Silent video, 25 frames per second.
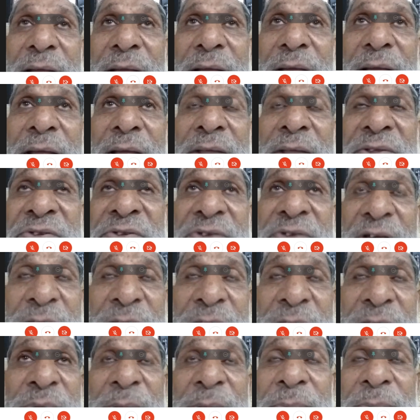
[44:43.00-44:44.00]
in such
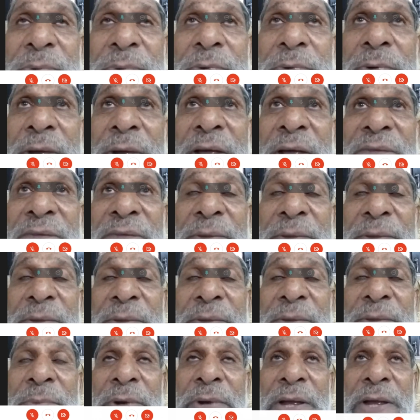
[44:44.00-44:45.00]
people, having
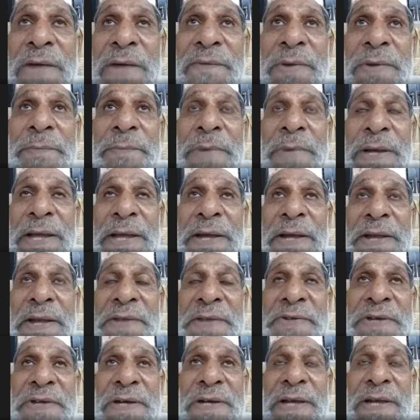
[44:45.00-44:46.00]
people having
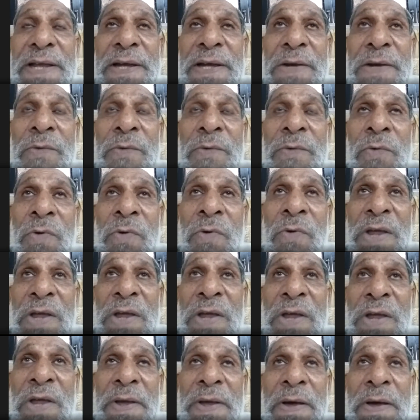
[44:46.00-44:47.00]
malignancy like
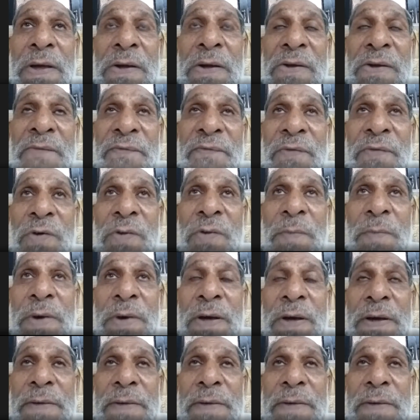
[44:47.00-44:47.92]
leukemia, lymphoma,